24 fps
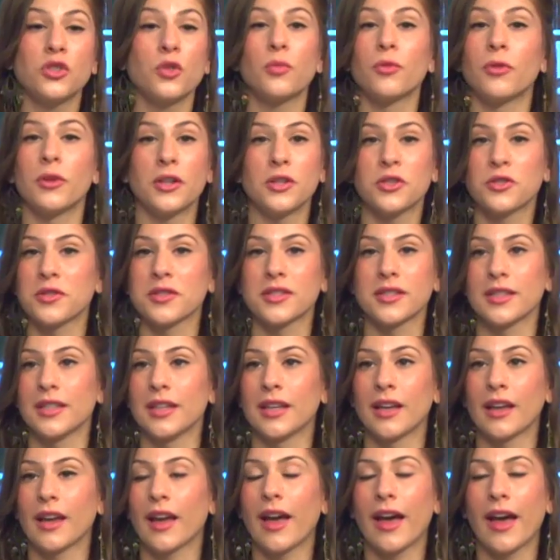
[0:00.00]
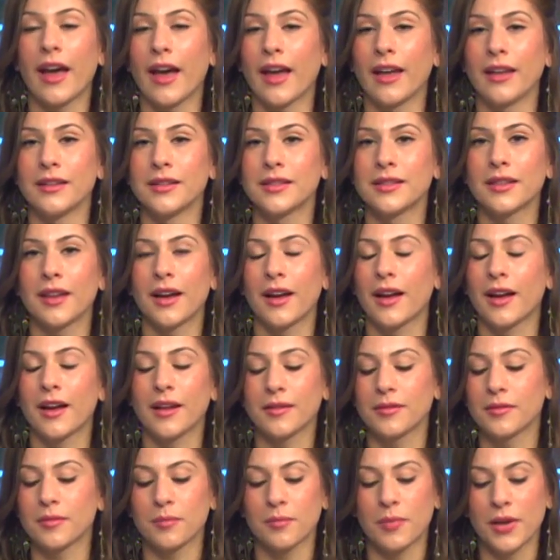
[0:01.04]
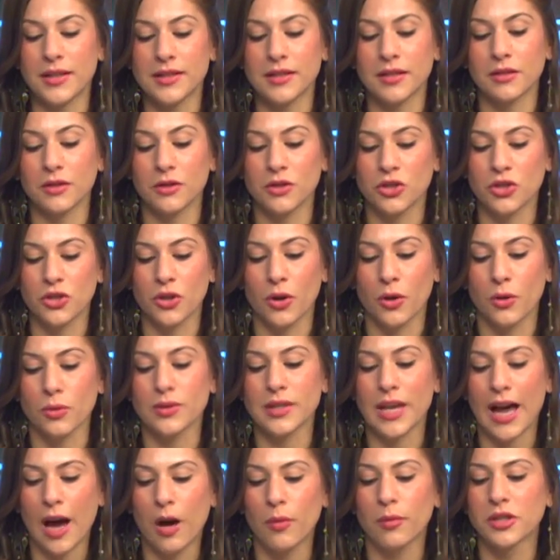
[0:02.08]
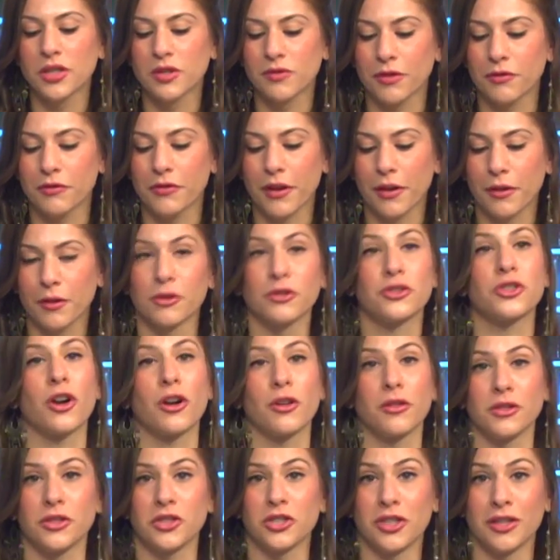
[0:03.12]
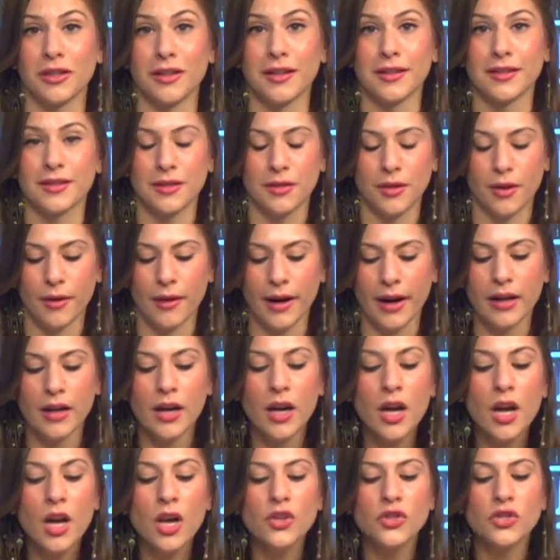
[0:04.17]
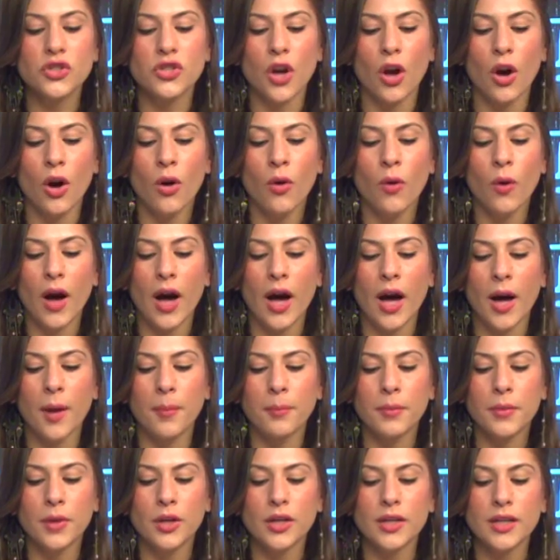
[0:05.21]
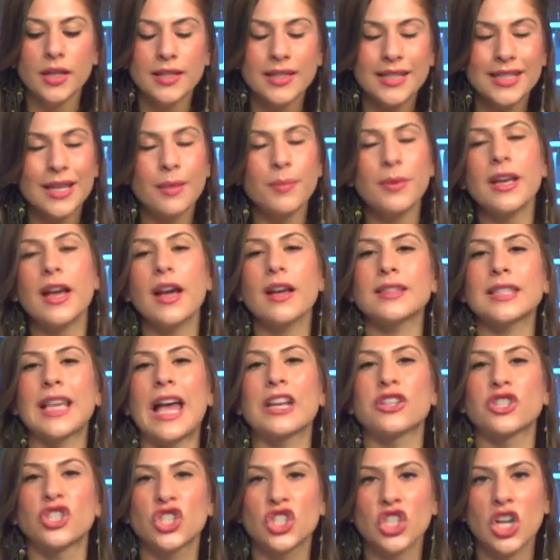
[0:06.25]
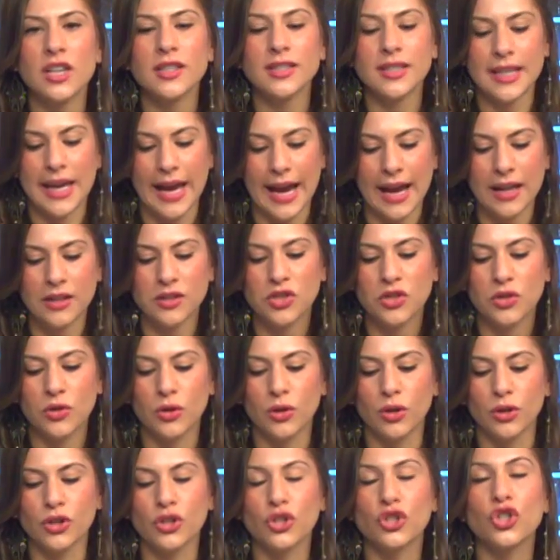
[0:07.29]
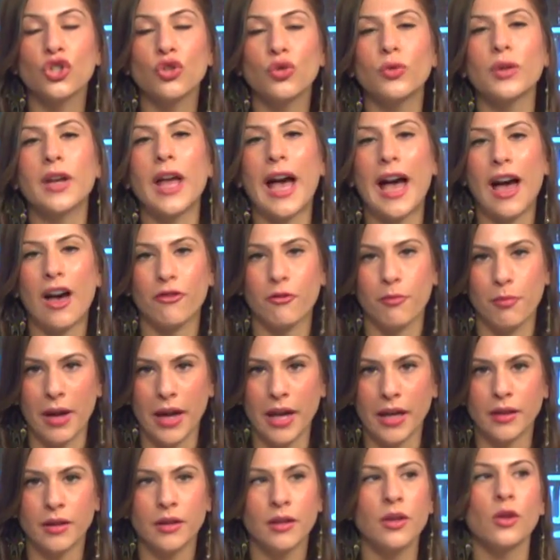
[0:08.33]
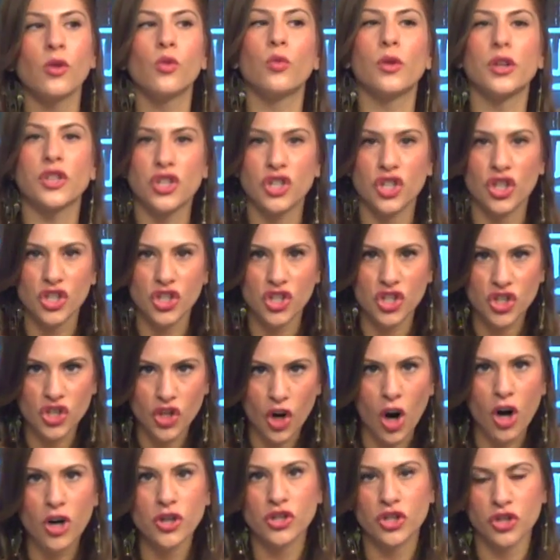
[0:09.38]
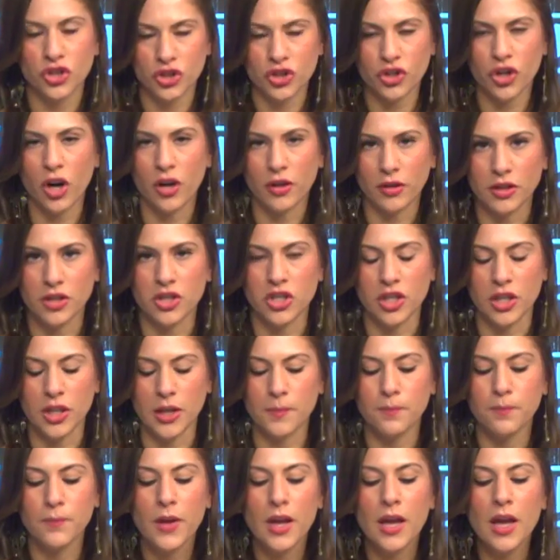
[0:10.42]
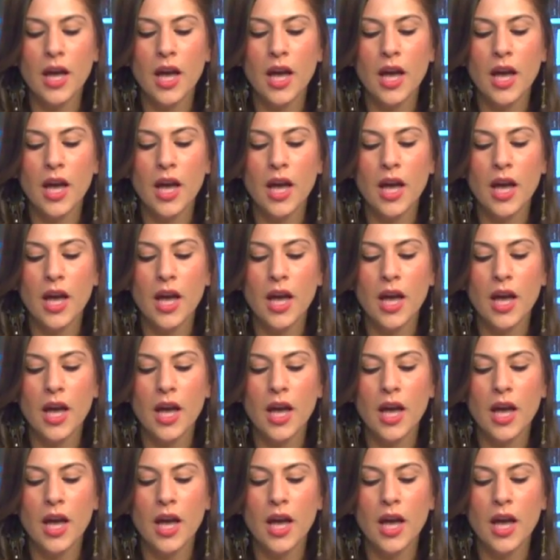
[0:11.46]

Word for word: super interesting and uh, basically shows how much of a failure Charlie Sheen is. All right, so um, CBS has just canceled Two and a Half Men, which stars Charlie Sheen.